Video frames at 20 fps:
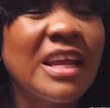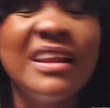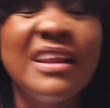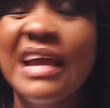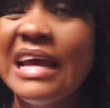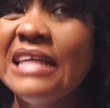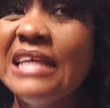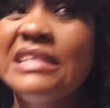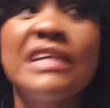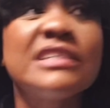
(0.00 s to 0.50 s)

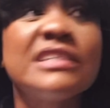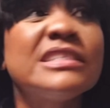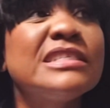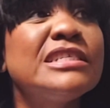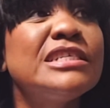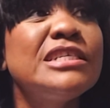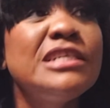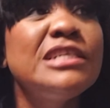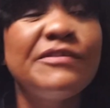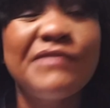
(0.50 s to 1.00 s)
Lighter
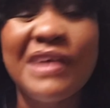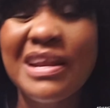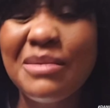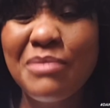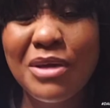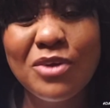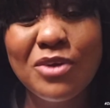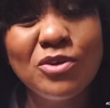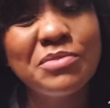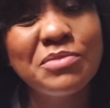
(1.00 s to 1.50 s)
thief. I
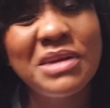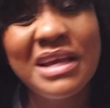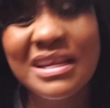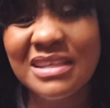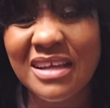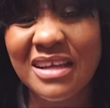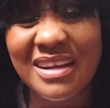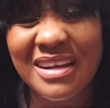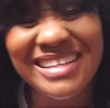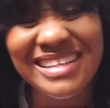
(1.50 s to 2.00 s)
never use my
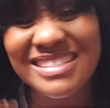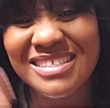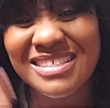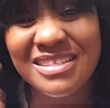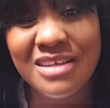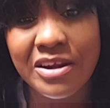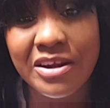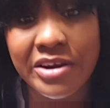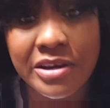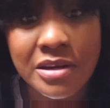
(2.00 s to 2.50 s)
lighter or light
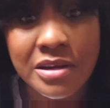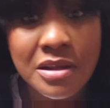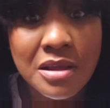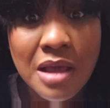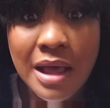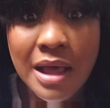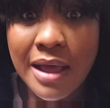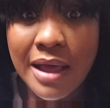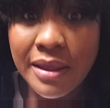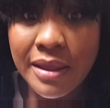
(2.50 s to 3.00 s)
cigarette.
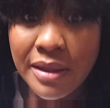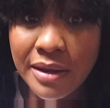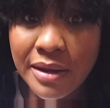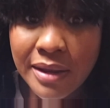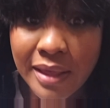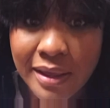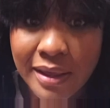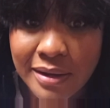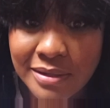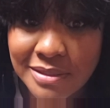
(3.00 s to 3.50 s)
I
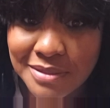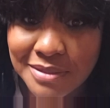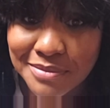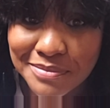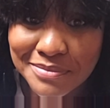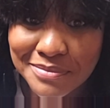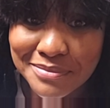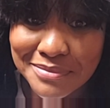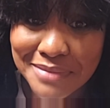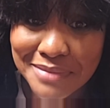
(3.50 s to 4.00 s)
hate that.
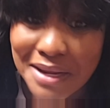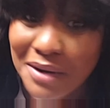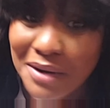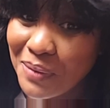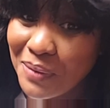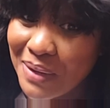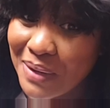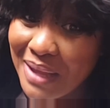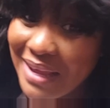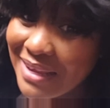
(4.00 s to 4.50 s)
I
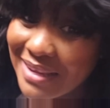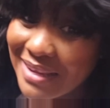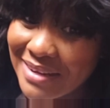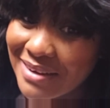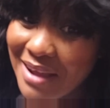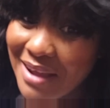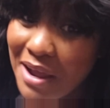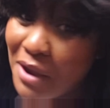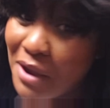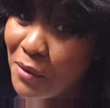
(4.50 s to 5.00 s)
don't like
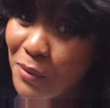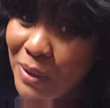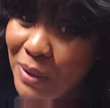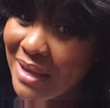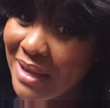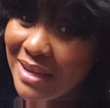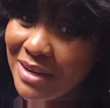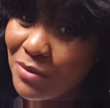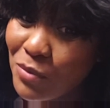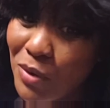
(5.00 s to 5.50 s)
it. I don't
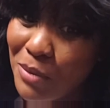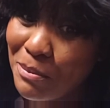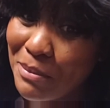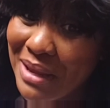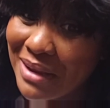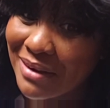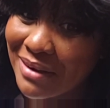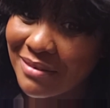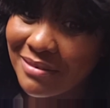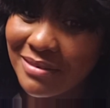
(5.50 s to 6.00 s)
like it
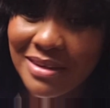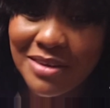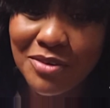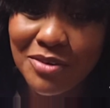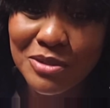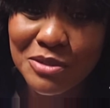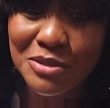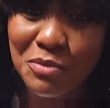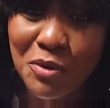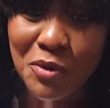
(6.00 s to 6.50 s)
one bit. You
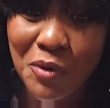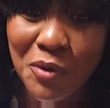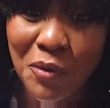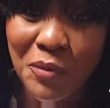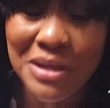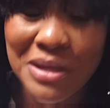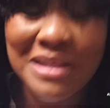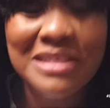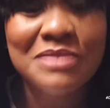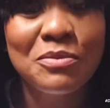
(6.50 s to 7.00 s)
don't smoke
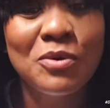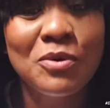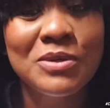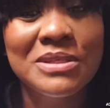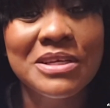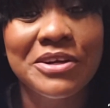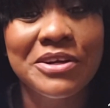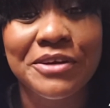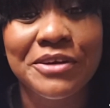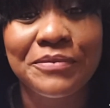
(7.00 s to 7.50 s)
no weed, you
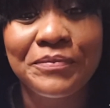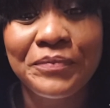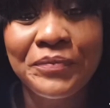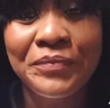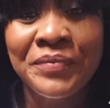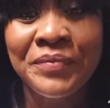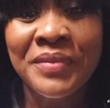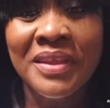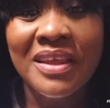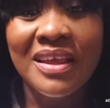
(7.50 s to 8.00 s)
smoke cigarette.
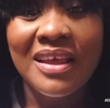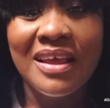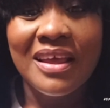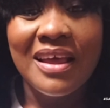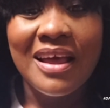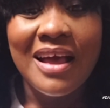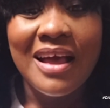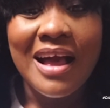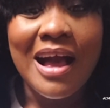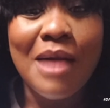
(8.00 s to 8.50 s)

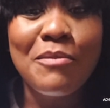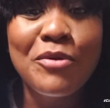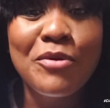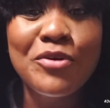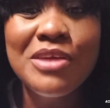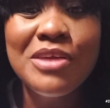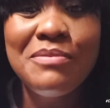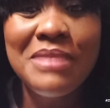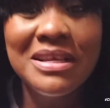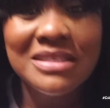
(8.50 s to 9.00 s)
I'm a
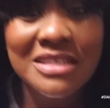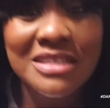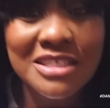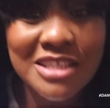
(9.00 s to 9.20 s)
remix.